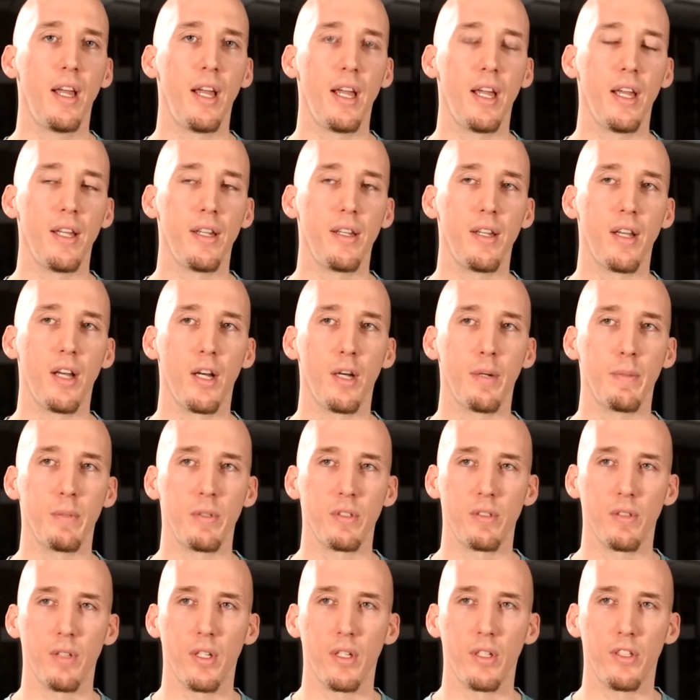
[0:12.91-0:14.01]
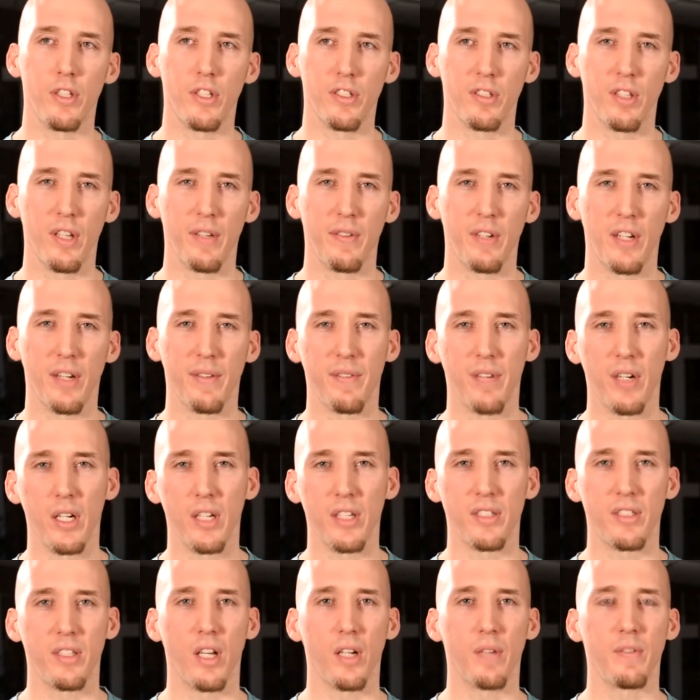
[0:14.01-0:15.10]
and was just living a
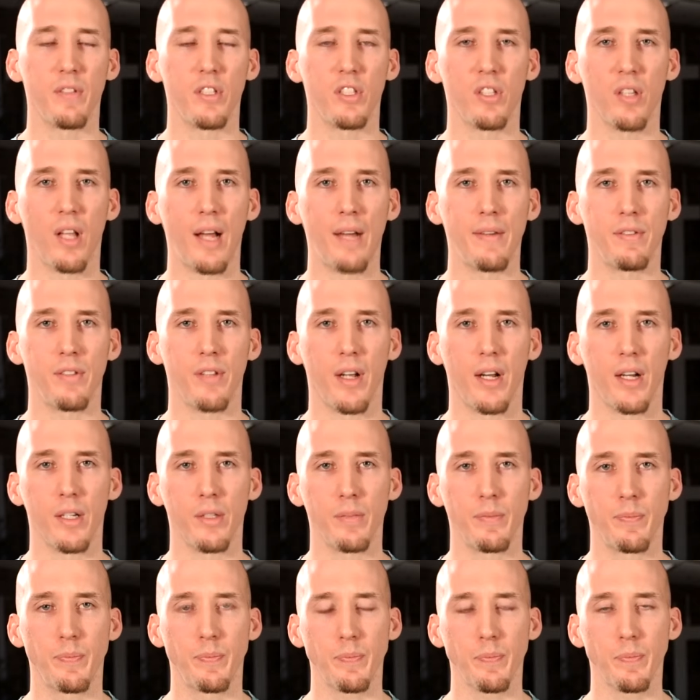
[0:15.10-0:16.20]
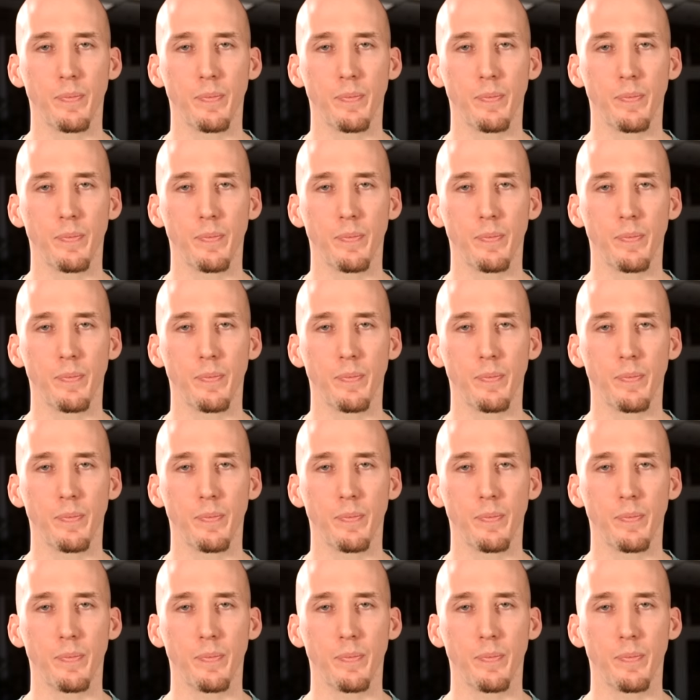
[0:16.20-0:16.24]
very selfish lifestyle.